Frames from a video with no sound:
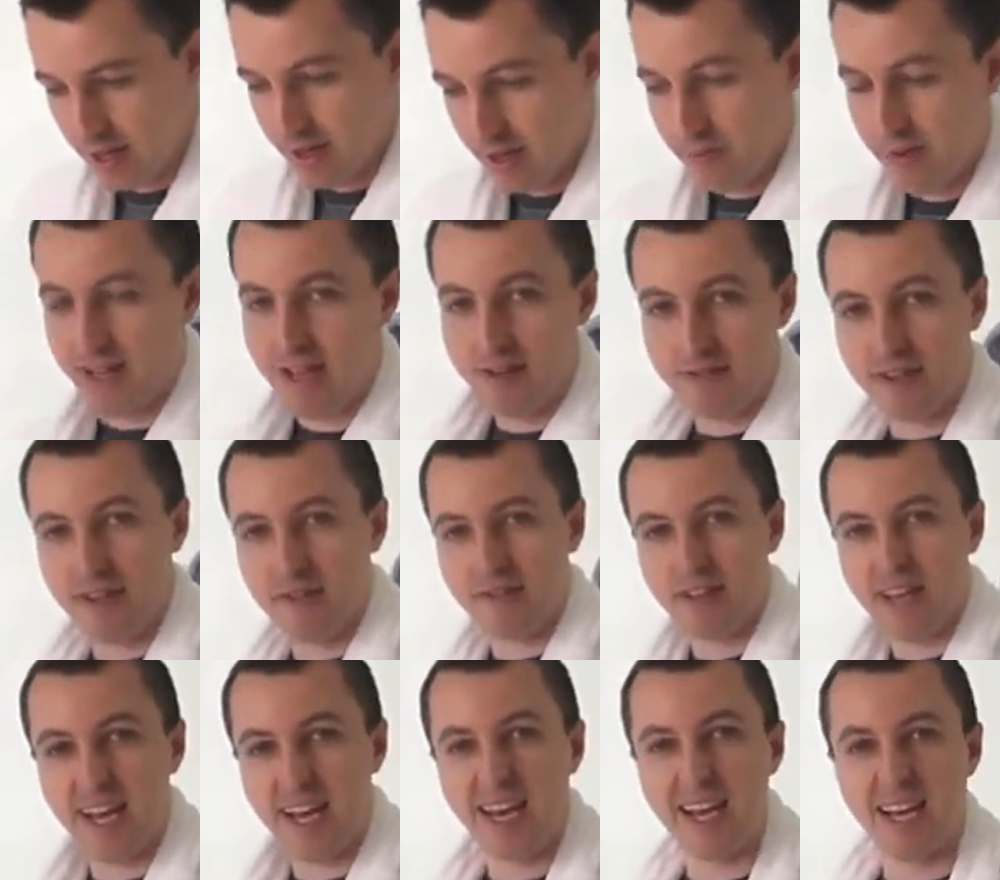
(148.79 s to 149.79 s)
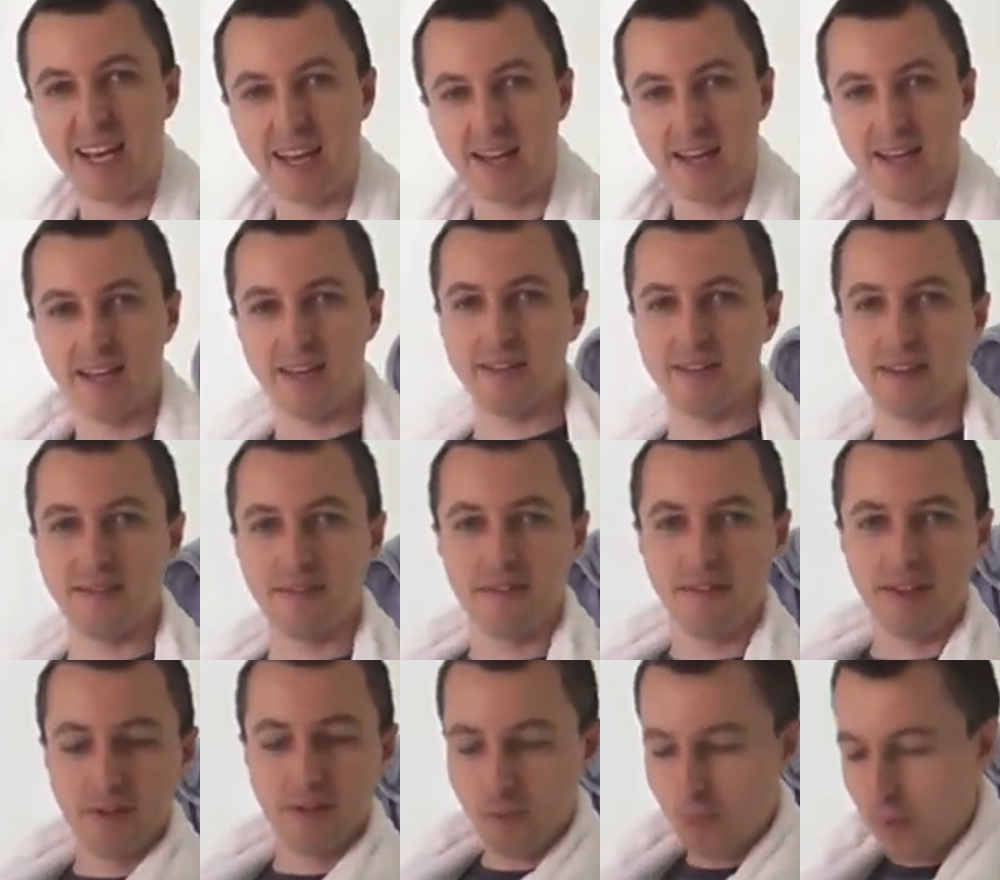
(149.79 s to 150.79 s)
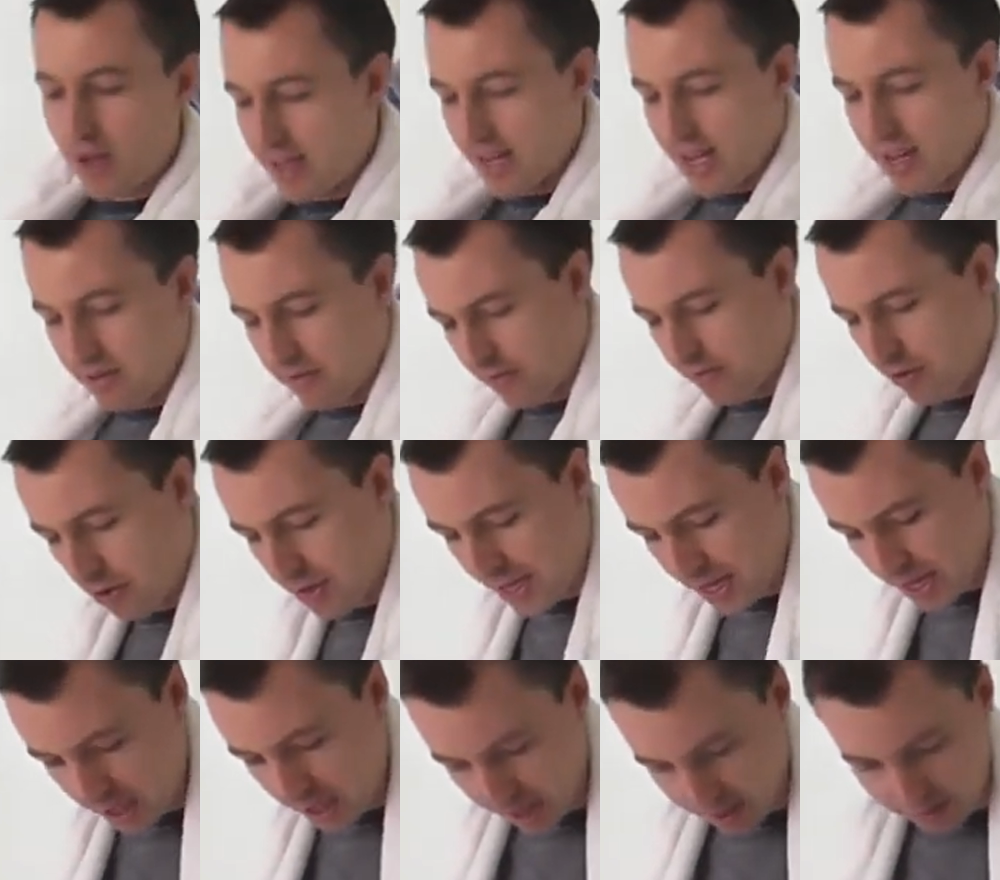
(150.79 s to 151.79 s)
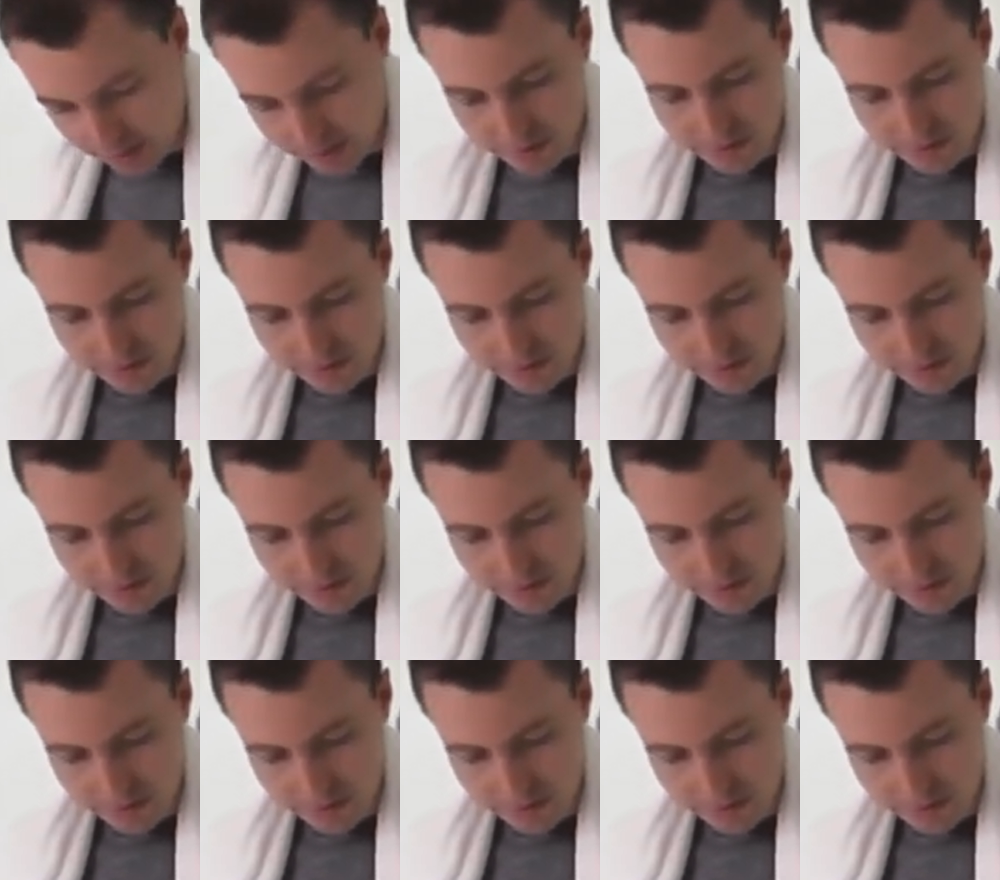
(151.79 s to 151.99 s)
But this is this is in the winning for the uh,